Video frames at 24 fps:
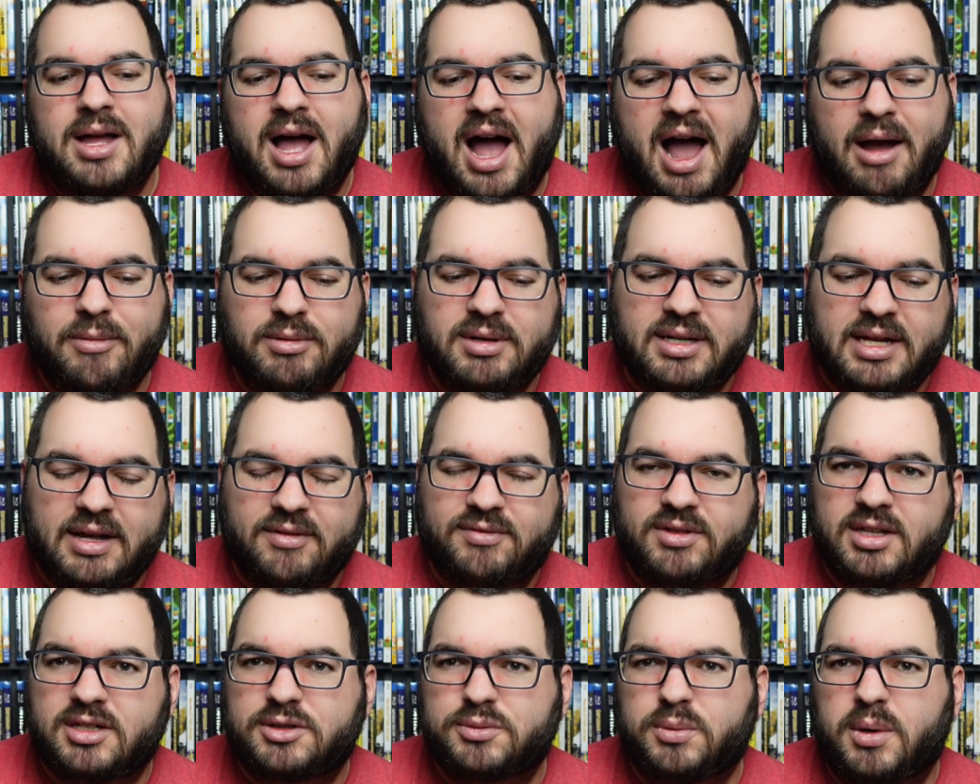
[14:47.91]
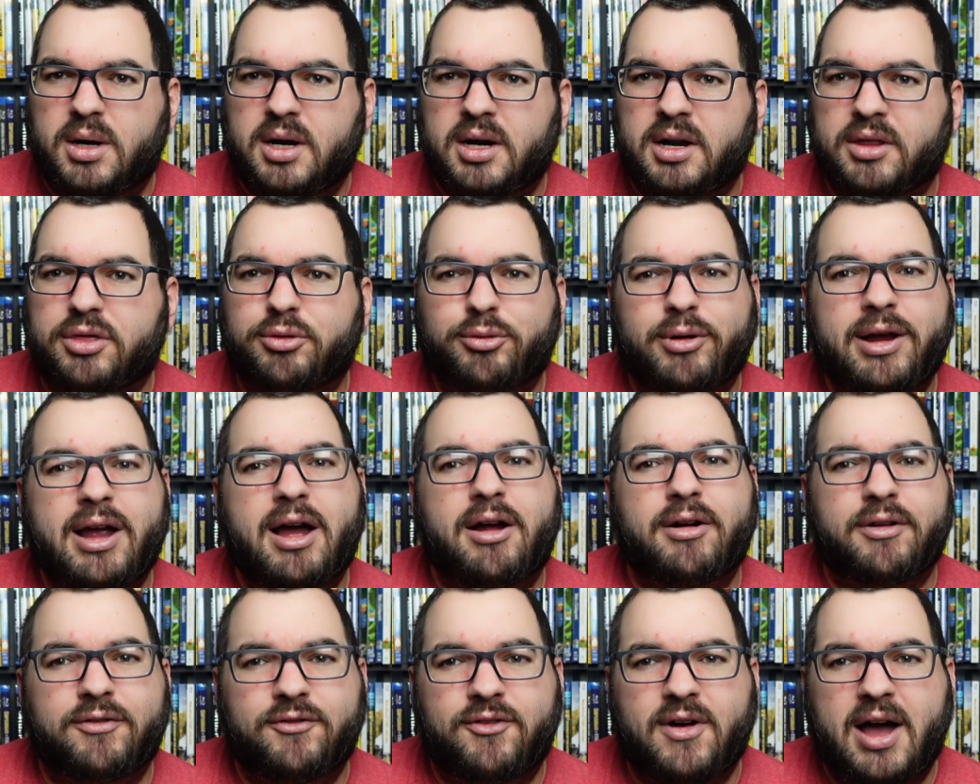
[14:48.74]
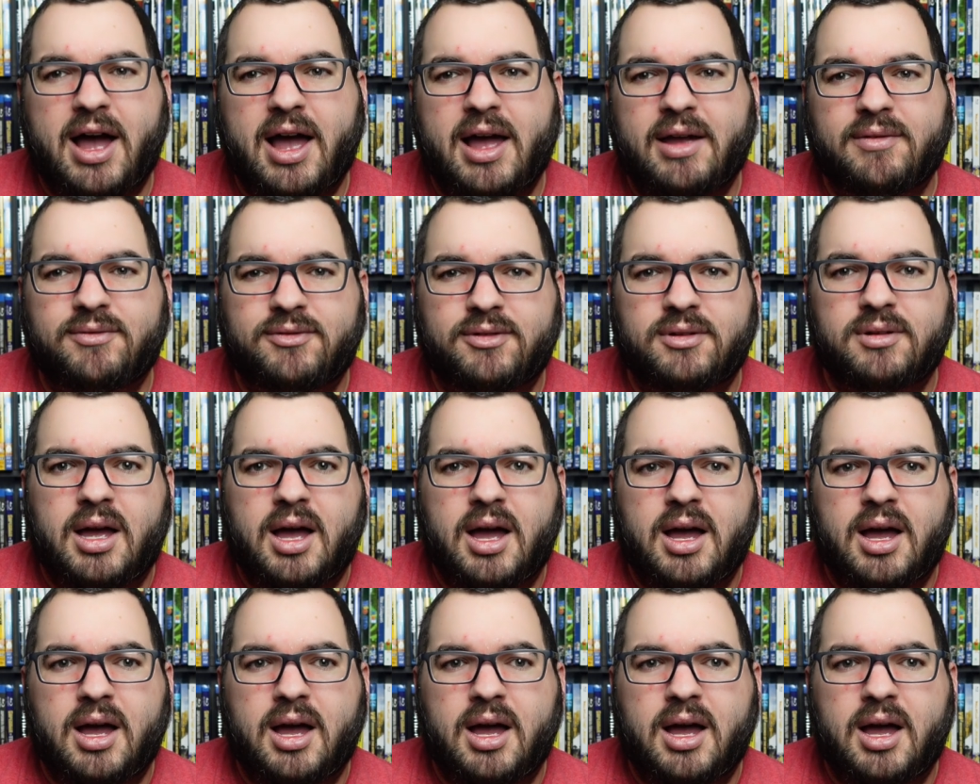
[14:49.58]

I would give this one a 3 out of 5.